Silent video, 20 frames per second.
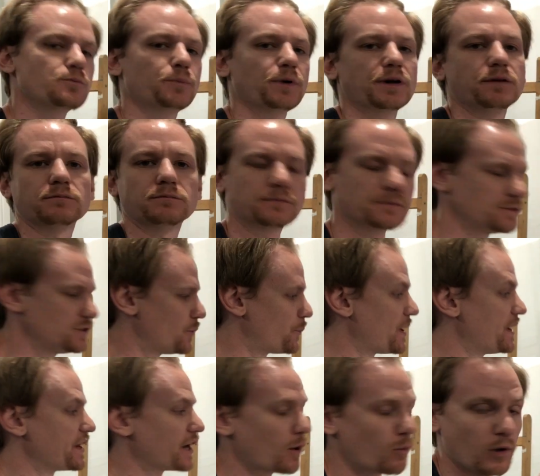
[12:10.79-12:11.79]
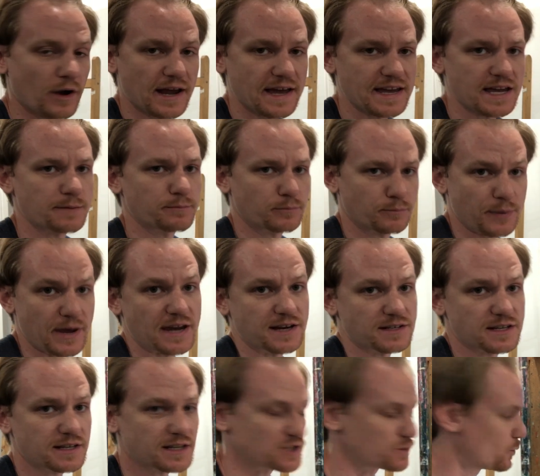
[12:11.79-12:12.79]
but depending on what I am
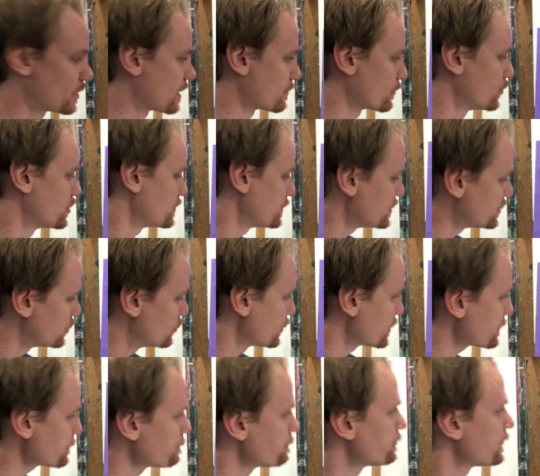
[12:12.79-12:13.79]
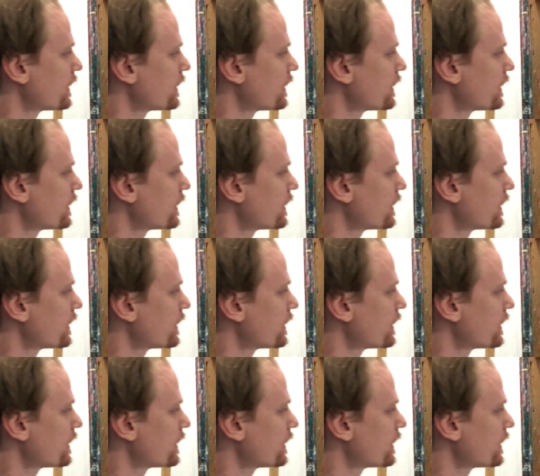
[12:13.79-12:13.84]
painting is what I'm going to be doing.